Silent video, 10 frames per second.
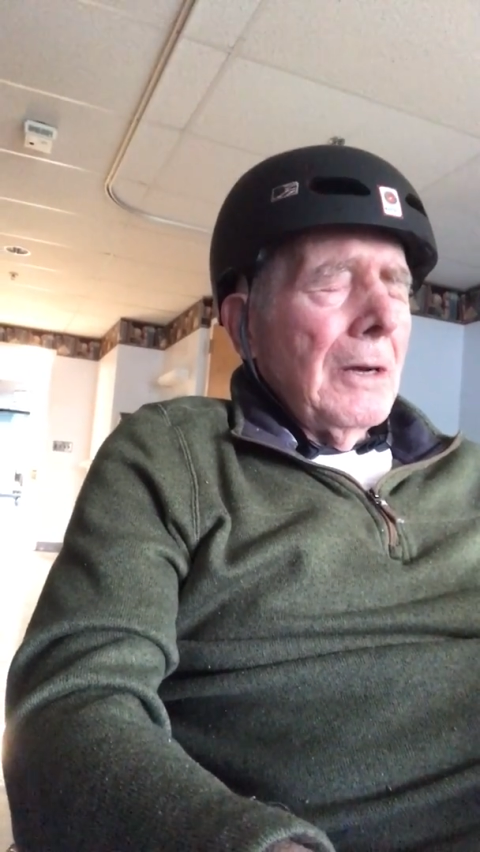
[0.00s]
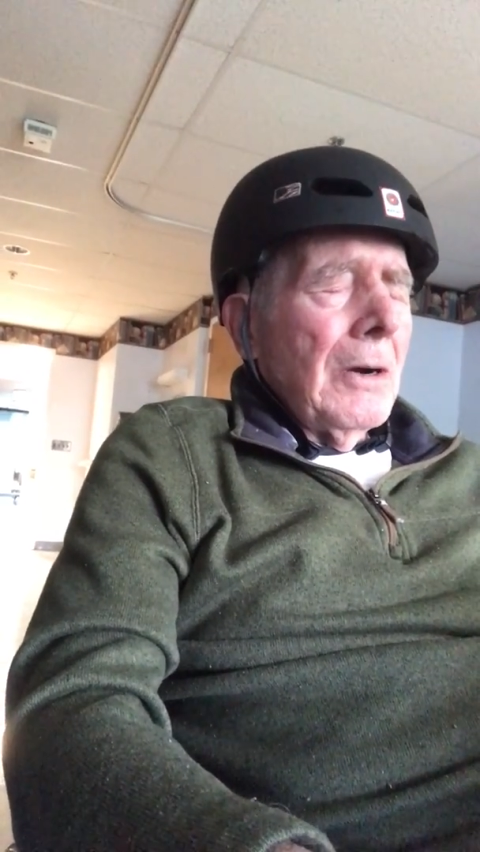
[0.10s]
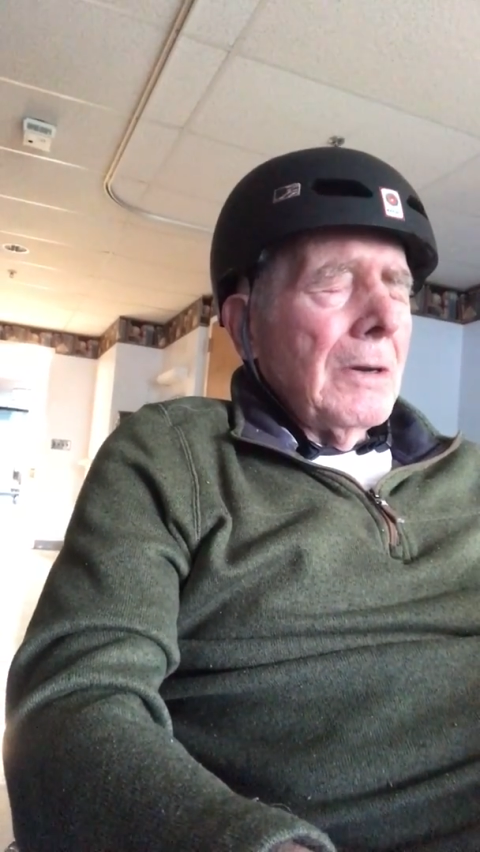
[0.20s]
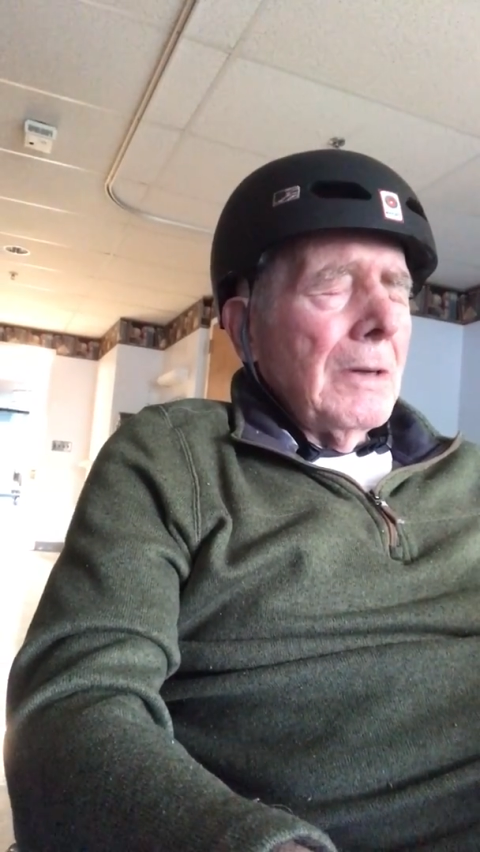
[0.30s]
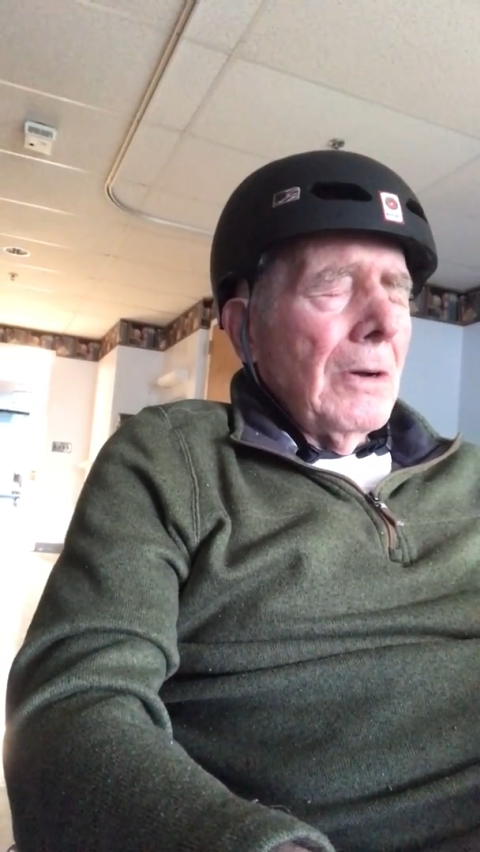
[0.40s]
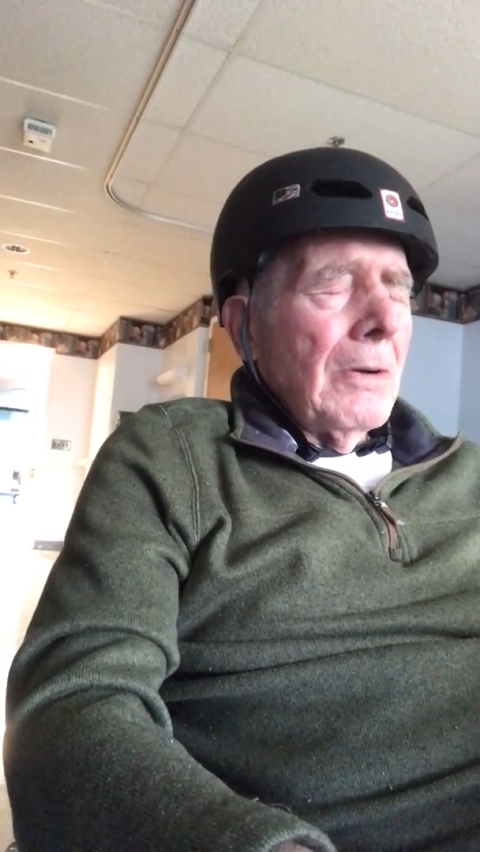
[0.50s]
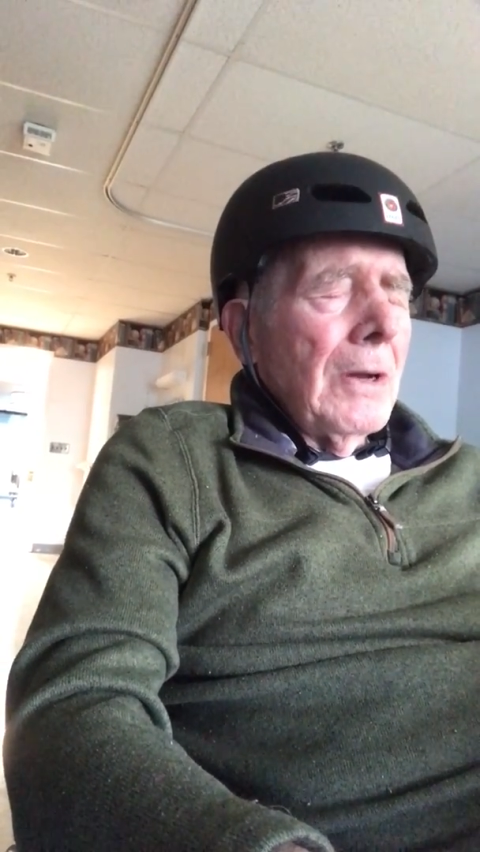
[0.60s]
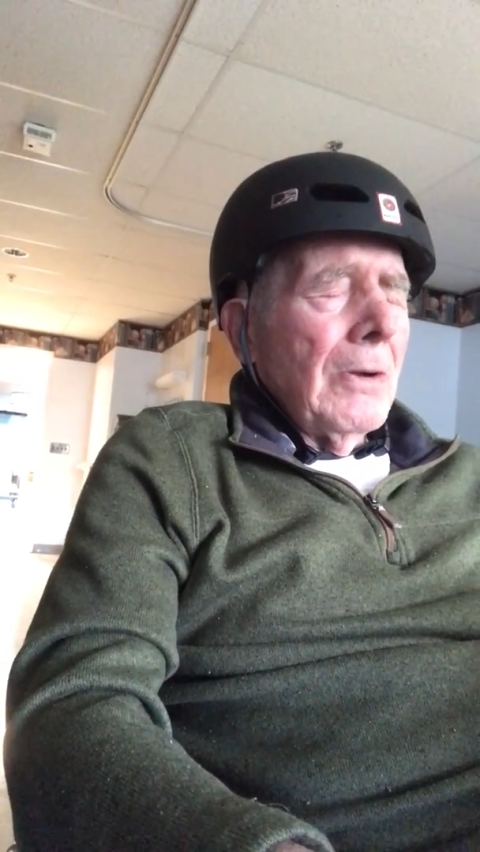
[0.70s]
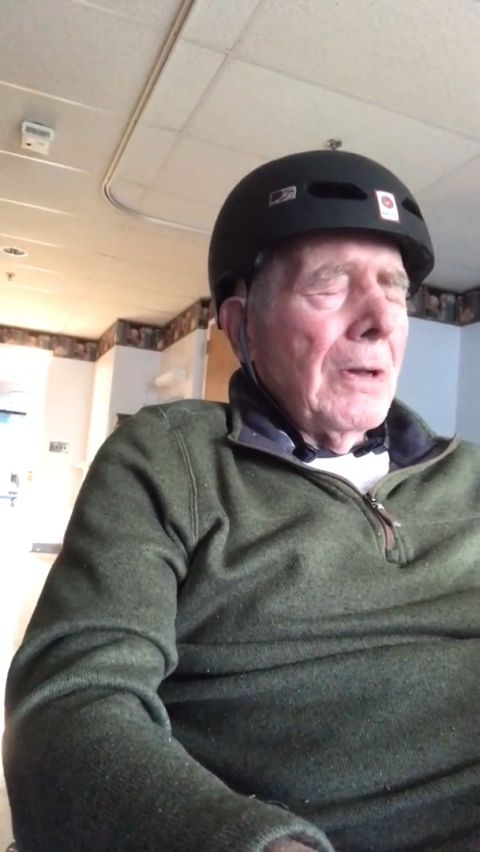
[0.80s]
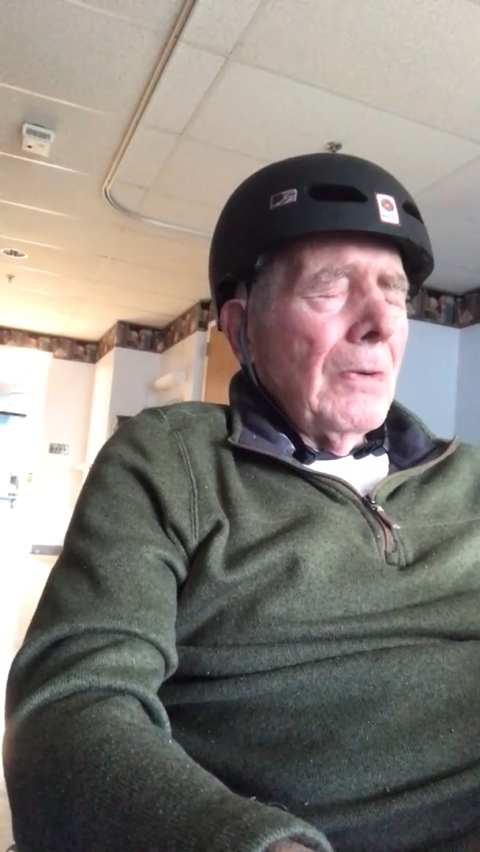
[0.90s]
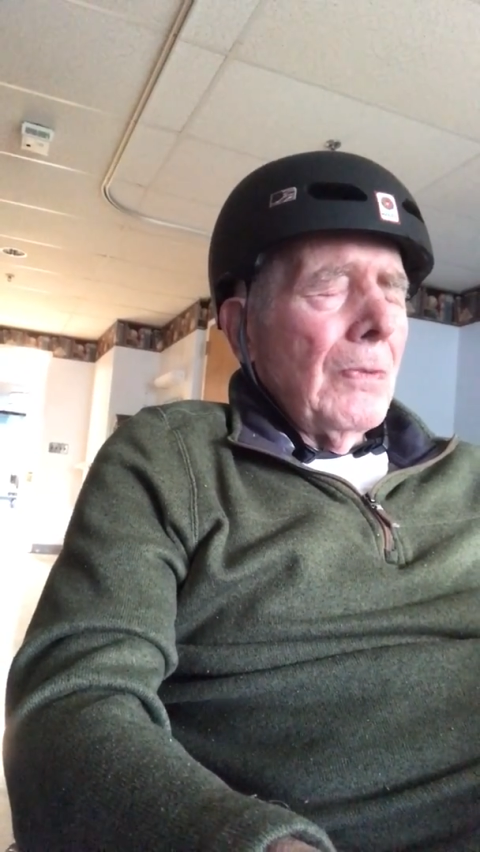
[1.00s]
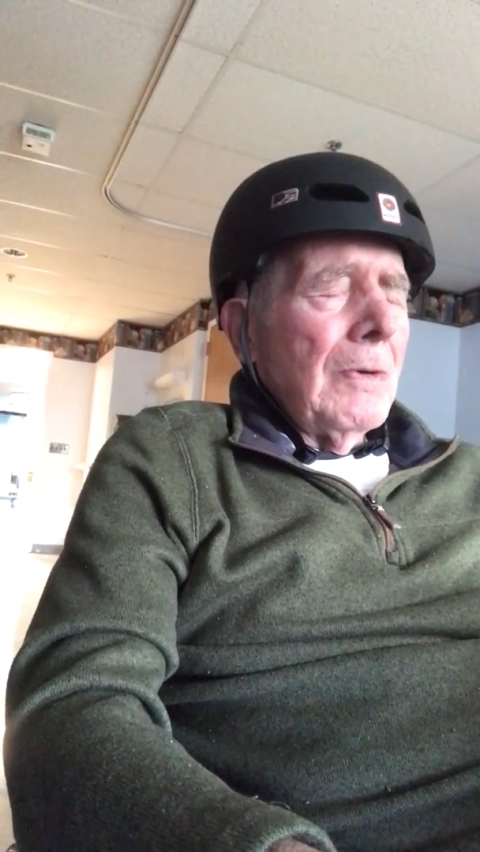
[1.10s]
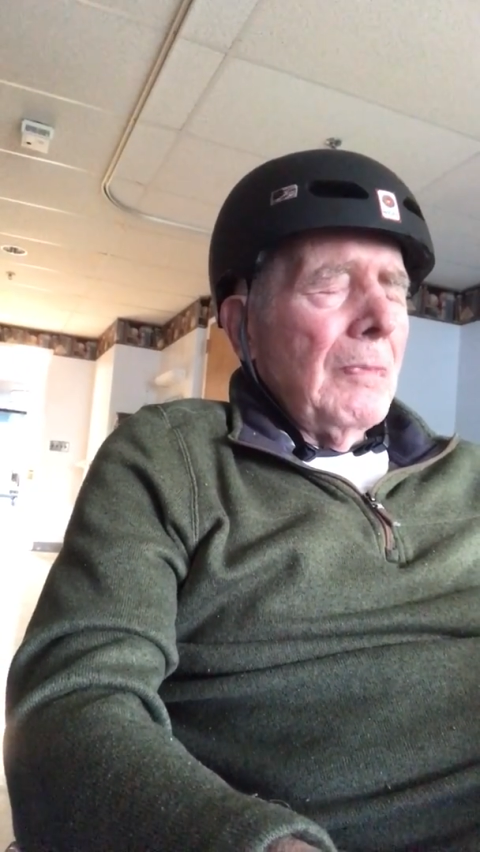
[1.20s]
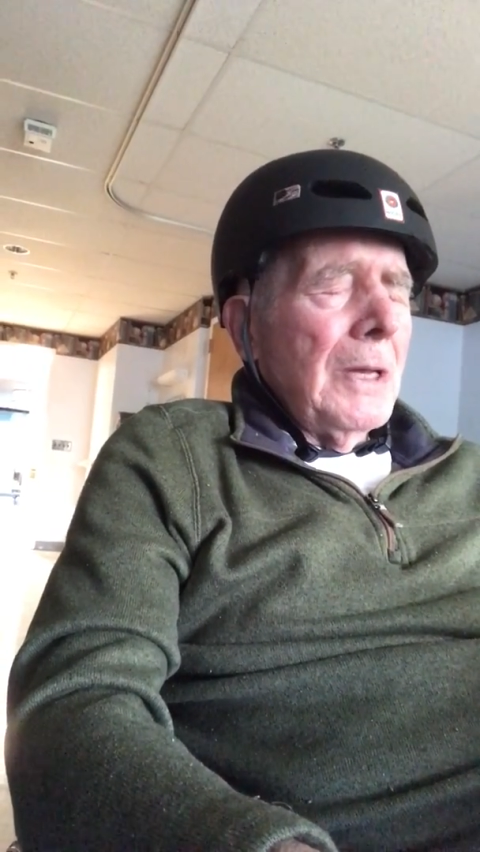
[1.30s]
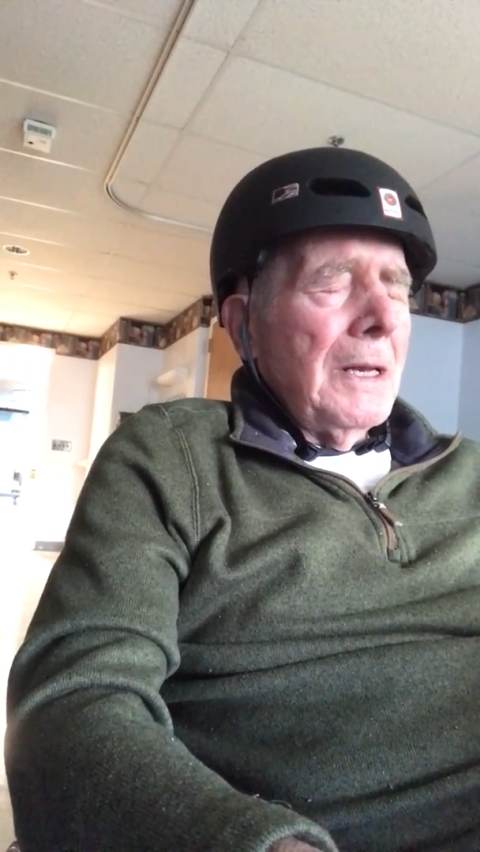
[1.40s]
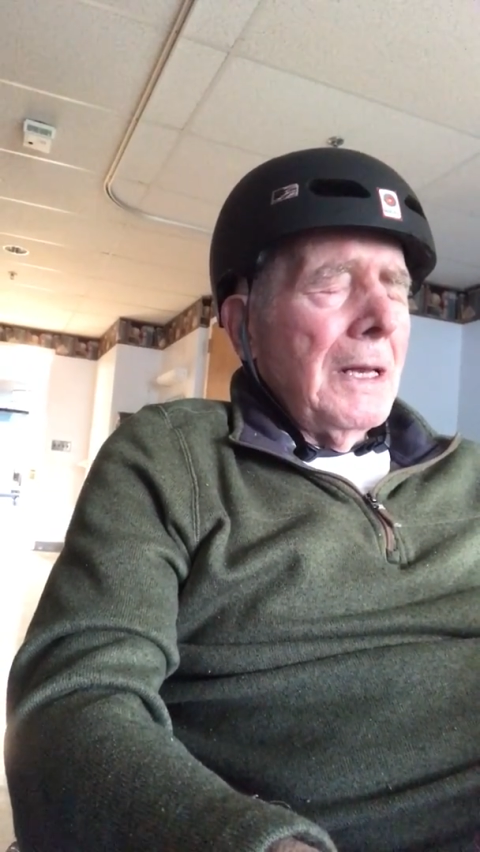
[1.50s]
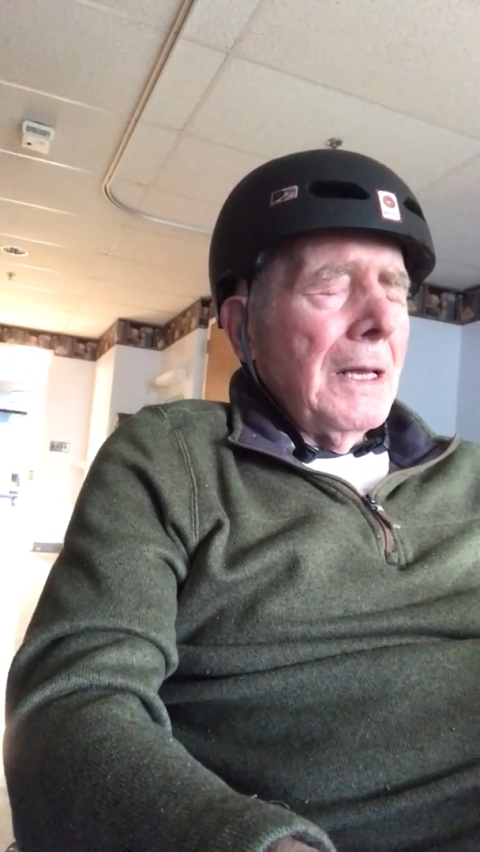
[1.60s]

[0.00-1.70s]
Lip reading: Our area would have been.